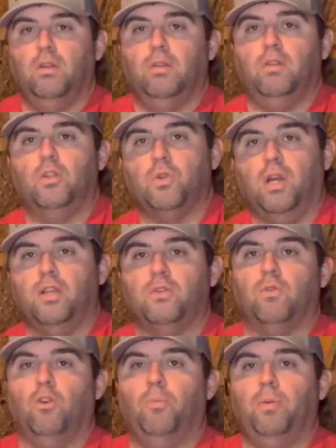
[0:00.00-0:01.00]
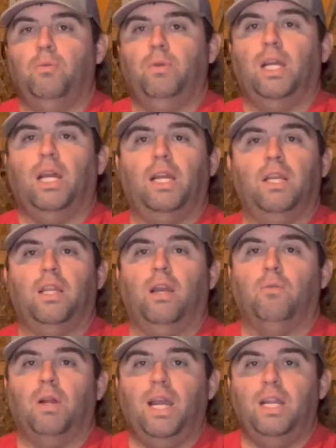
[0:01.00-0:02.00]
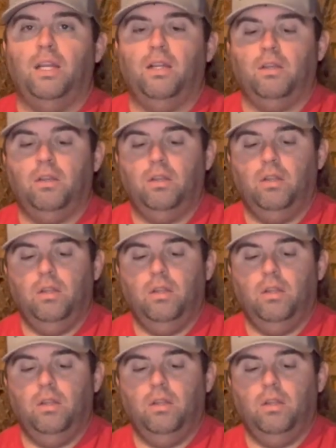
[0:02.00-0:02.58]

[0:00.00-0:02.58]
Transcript: the trails are open, we got to get that ride in.